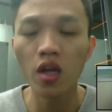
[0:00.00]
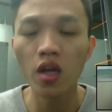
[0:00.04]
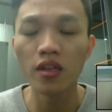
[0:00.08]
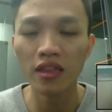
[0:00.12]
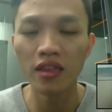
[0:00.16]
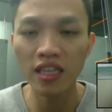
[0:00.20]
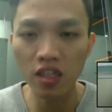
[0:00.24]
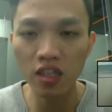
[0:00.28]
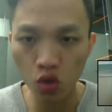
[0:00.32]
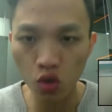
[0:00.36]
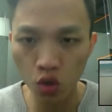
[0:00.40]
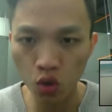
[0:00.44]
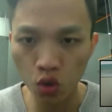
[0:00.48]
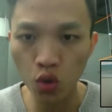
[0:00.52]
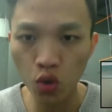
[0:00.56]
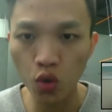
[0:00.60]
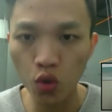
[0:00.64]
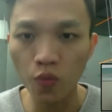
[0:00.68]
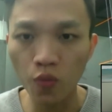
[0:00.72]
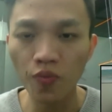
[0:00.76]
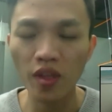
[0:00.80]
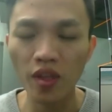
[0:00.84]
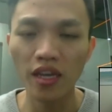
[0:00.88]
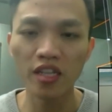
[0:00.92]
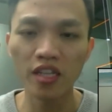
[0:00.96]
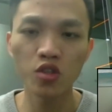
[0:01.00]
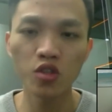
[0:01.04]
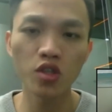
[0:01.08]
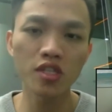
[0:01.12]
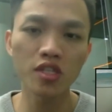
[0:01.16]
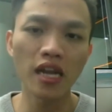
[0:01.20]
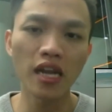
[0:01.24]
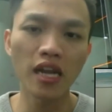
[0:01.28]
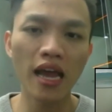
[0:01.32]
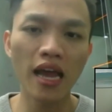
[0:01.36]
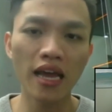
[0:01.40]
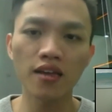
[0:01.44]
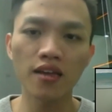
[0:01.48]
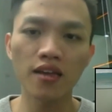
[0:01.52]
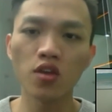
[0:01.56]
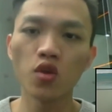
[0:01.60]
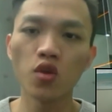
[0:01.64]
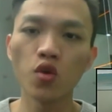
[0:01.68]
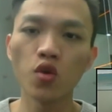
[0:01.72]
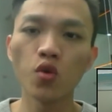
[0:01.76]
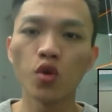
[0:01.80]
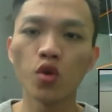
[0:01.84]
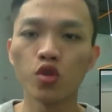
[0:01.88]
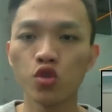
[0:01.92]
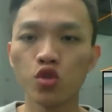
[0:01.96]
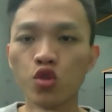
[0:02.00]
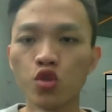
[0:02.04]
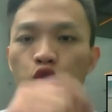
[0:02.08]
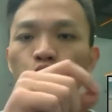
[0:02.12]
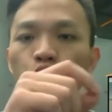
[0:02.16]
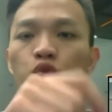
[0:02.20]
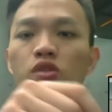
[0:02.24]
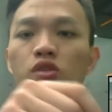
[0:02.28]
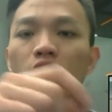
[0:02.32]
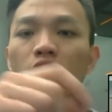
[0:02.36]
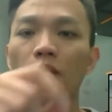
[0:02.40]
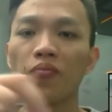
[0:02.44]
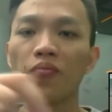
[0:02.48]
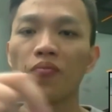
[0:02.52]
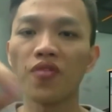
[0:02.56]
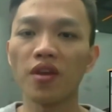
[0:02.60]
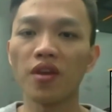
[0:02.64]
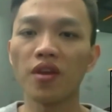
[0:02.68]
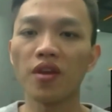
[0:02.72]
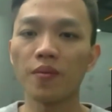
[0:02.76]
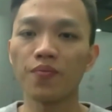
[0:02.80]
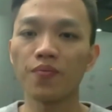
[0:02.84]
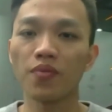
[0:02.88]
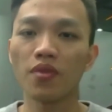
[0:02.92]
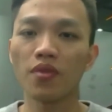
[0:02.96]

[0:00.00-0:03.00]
needed to do is just like you choose something.